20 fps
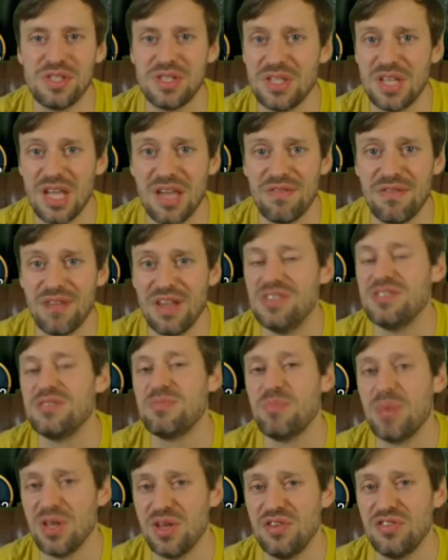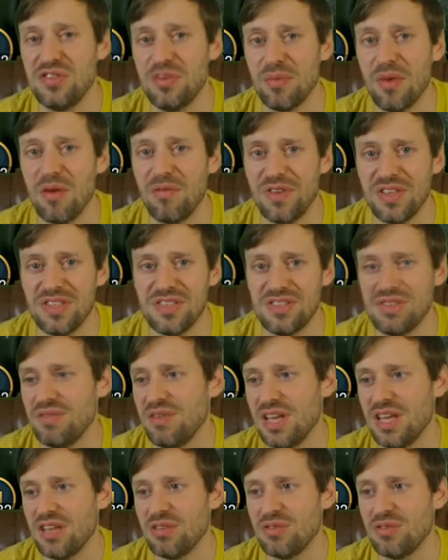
defense, but use him offensively as